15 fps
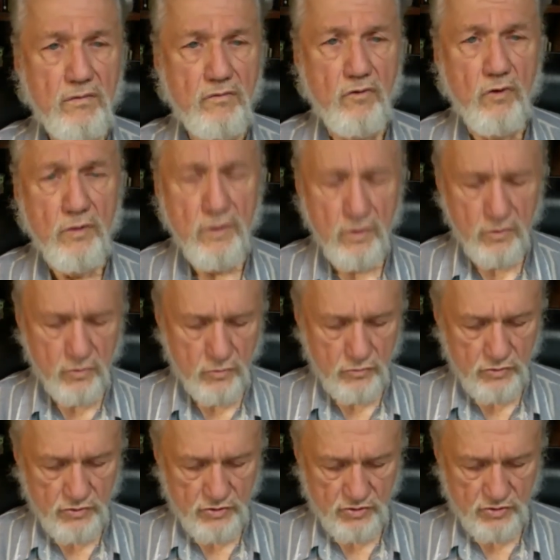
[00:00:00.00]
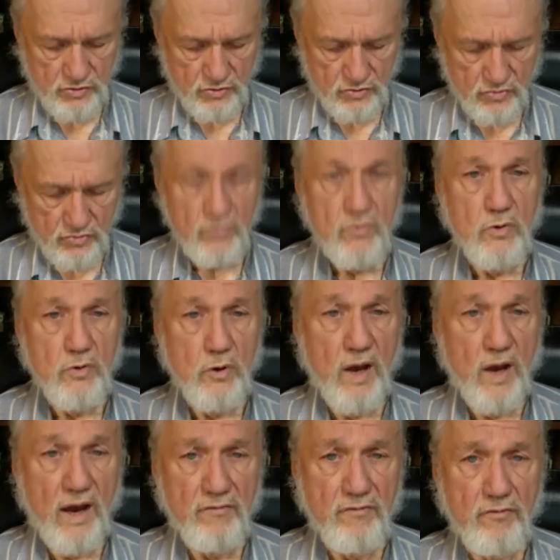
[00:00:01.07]
For those who
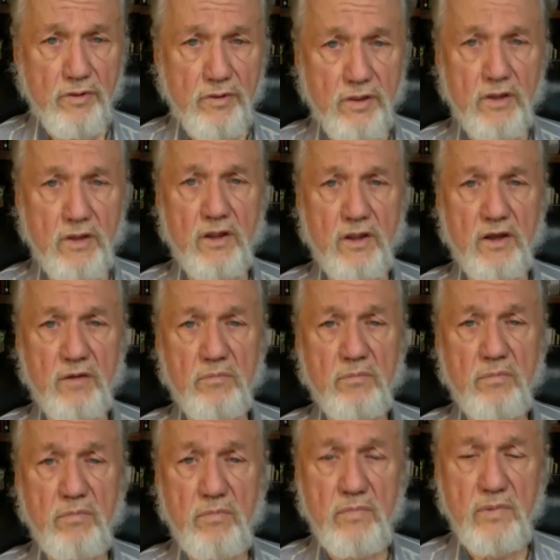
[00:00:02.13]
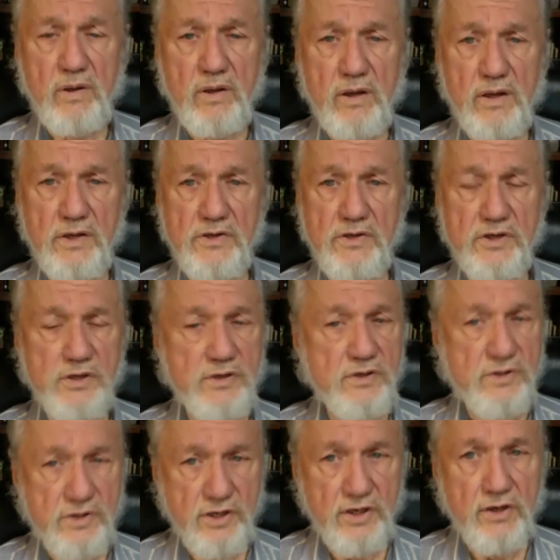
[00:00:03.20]
have within them a
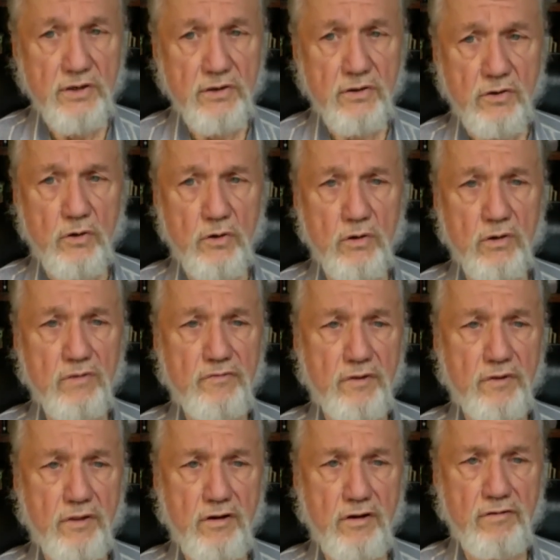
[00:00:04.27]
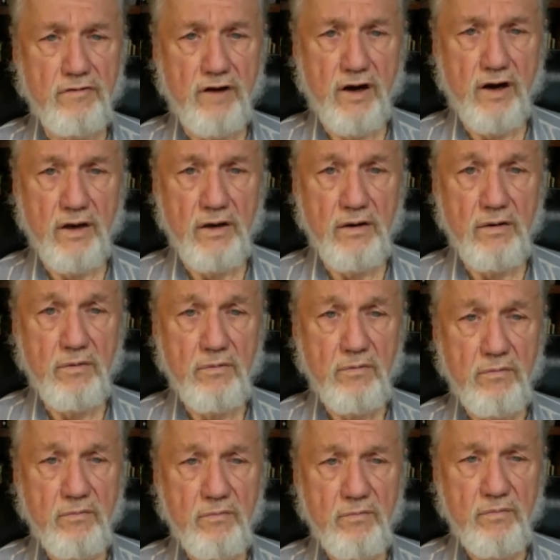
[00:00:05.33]
sincere call for the divine,
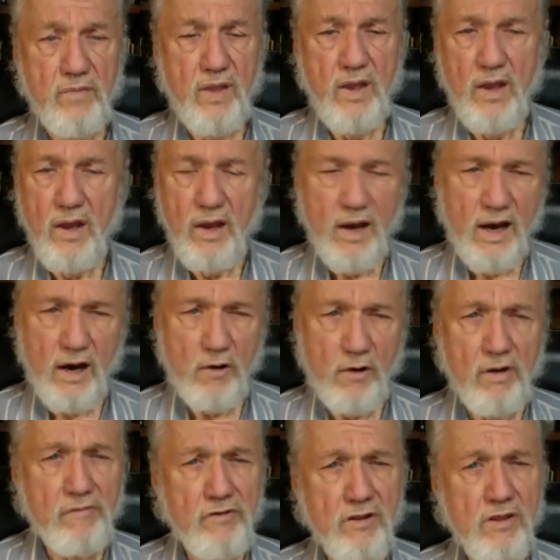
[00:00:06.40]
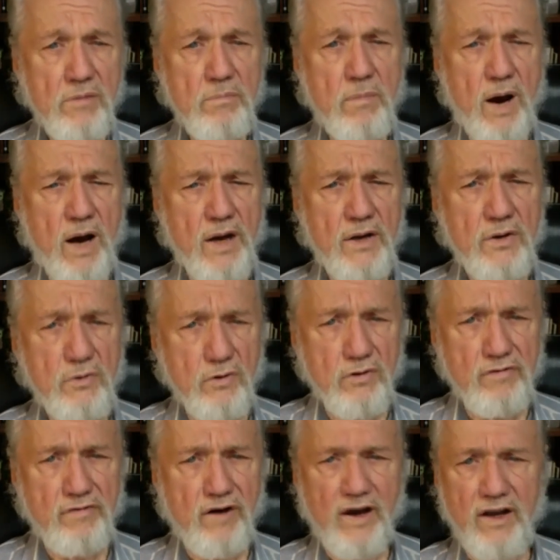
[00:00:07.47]
however the mind
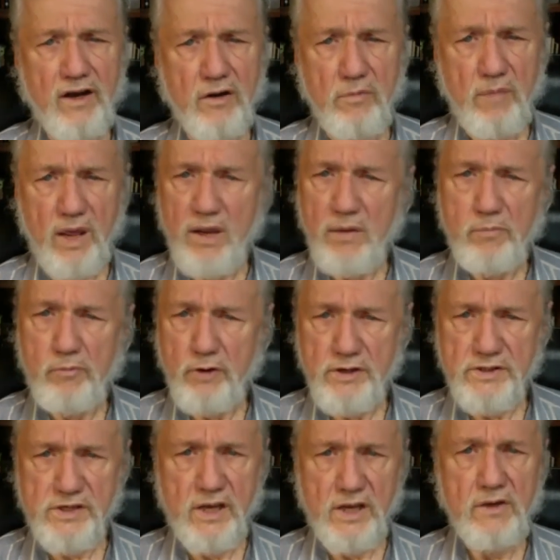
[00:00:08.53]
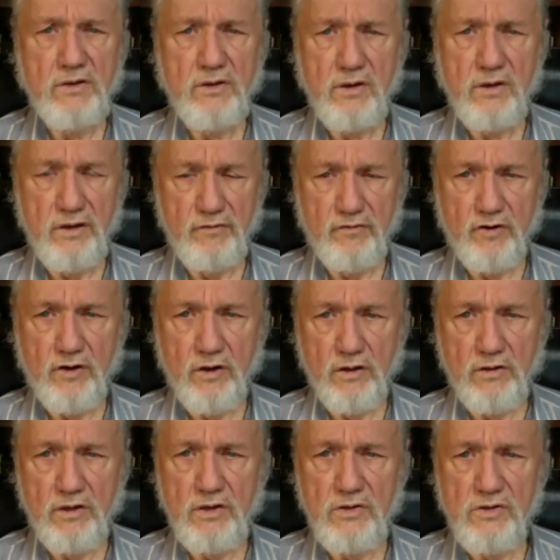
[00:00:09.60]
or vital may present
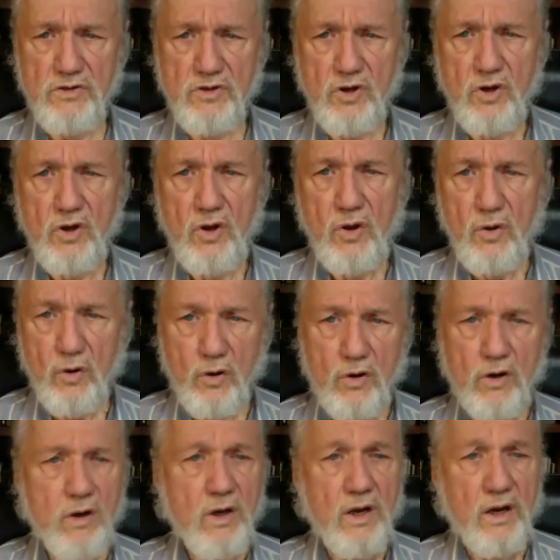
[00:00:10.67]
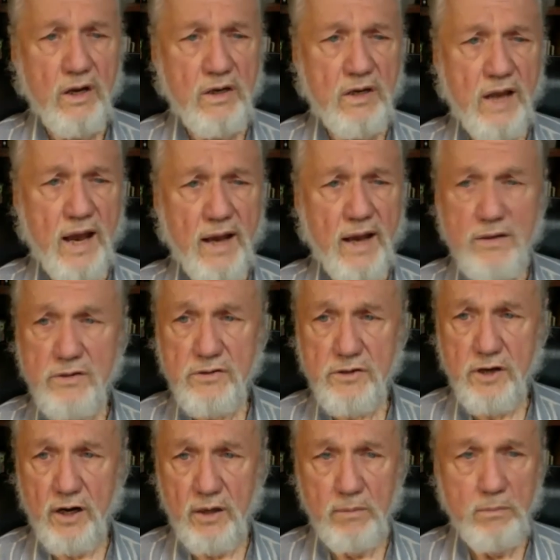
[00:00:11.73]
difficulties, or attacks
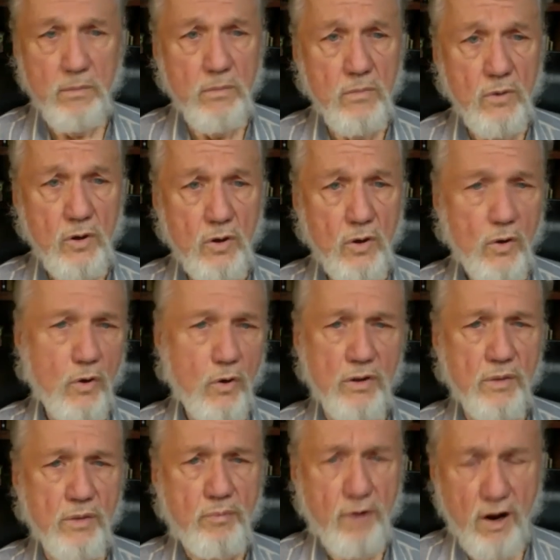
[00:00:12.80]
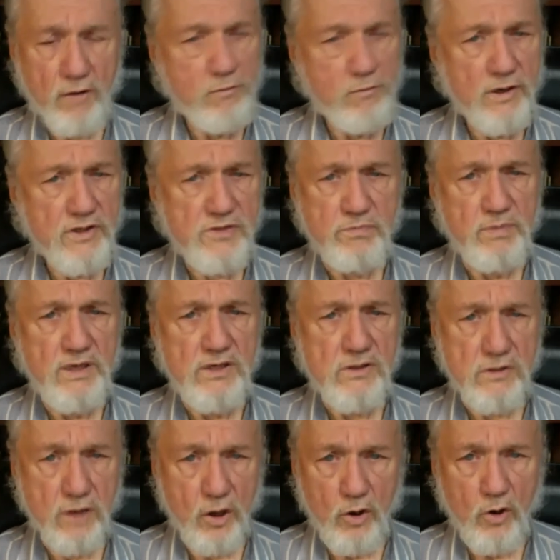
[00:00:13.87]
come, or the progress be
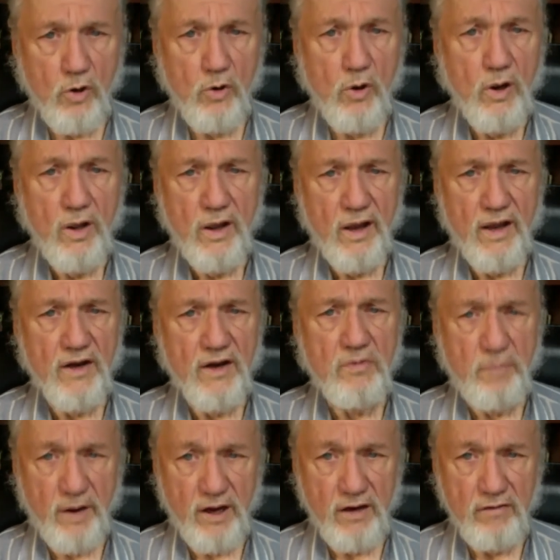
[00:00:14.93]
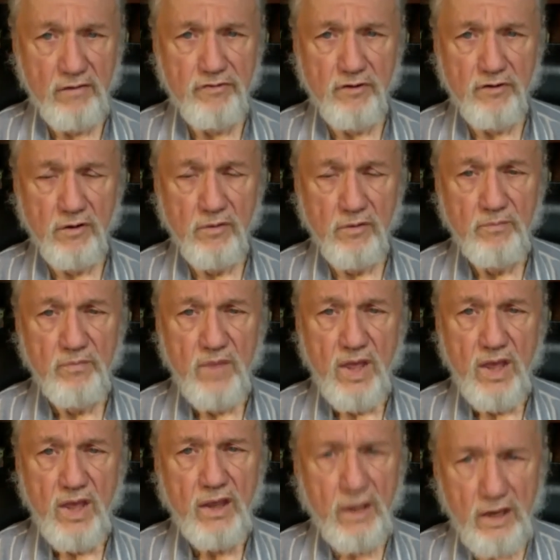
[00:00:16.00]
slow and painful,
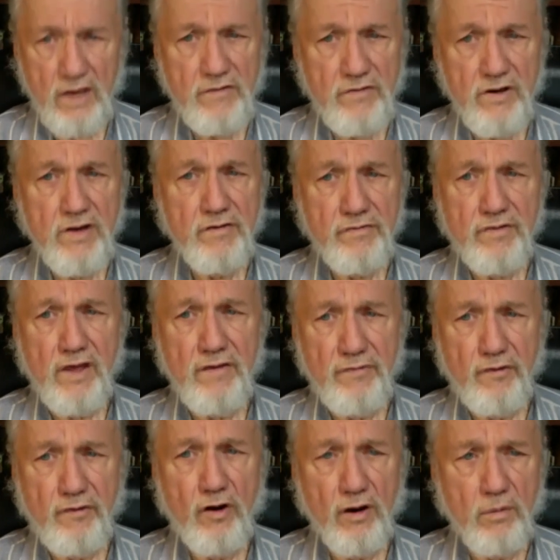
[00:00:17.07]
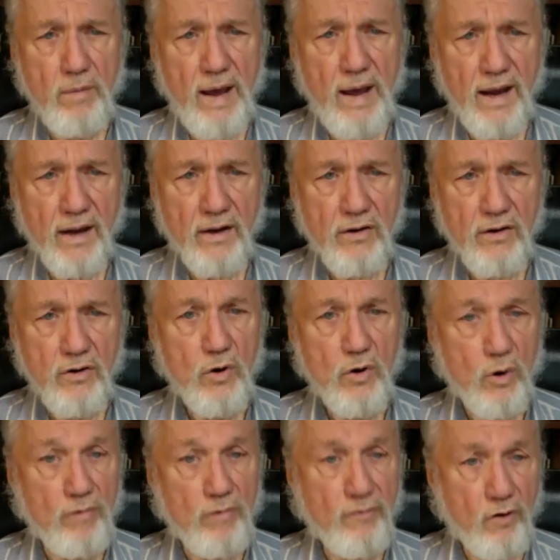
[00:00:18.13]
even if they fall back
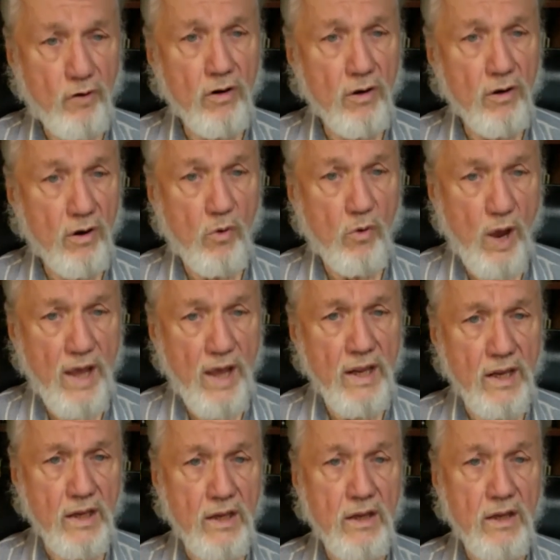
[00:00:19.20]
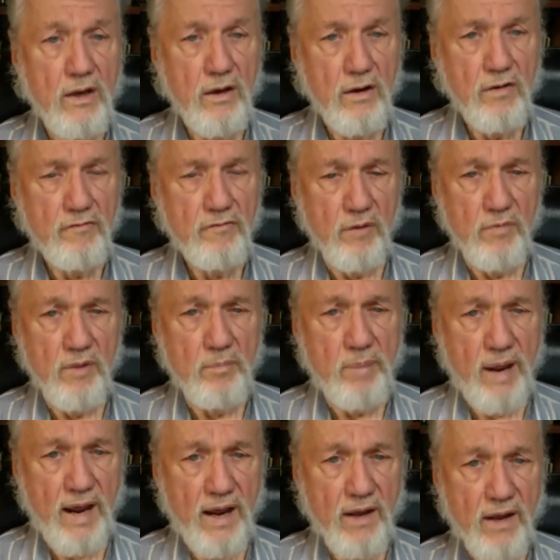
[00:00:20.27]
or fall away from the
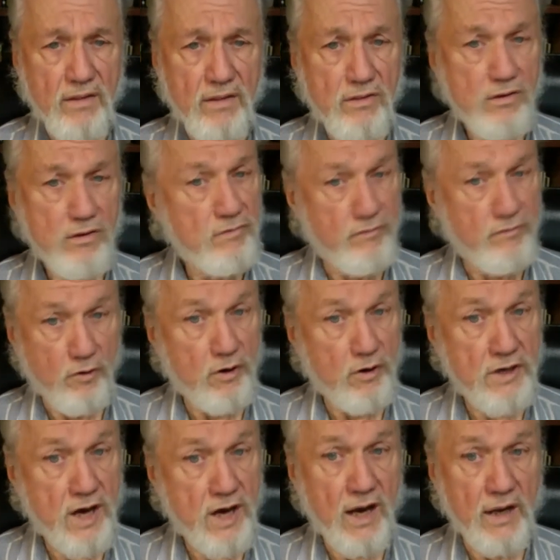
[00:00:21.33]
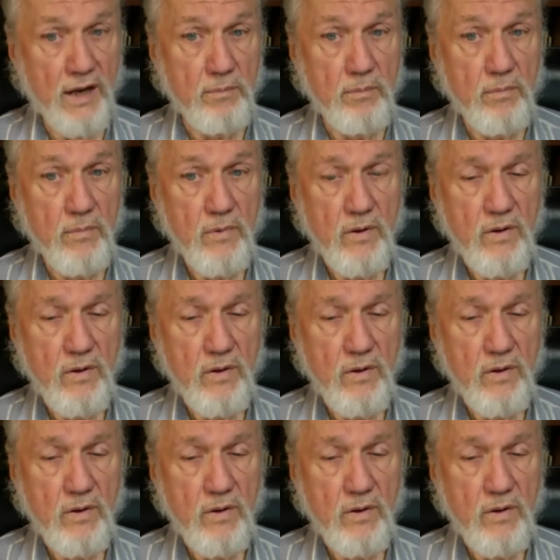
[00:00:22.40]
path for a time,